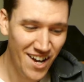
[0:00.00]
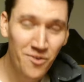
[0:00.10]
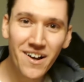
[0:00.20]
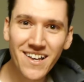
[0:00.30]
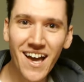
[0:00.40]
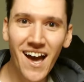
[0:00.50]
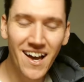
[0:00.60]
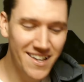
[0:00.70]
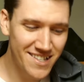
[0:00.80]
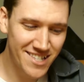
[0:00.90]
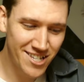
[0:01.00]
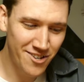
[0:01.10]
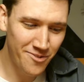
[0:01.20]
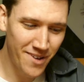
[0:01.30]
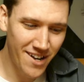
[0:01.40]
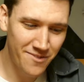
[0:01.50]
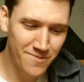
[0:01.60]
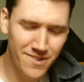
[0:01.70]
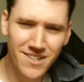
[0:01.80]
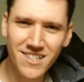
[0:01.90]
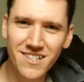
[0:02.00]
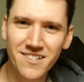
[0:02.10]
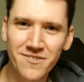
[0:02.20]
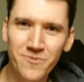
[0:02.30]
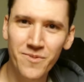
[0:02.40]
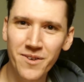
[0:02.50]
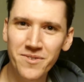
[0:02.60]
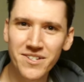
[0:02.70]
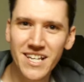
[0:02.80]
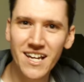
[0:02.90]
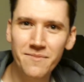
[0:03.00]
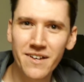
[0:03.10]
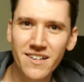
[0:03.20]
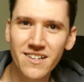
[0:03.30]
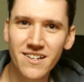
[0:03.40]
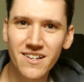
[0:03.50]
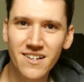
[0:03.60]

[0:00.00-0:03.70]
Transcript: Well, yeah, it's Toot. Wait, what taco pizza.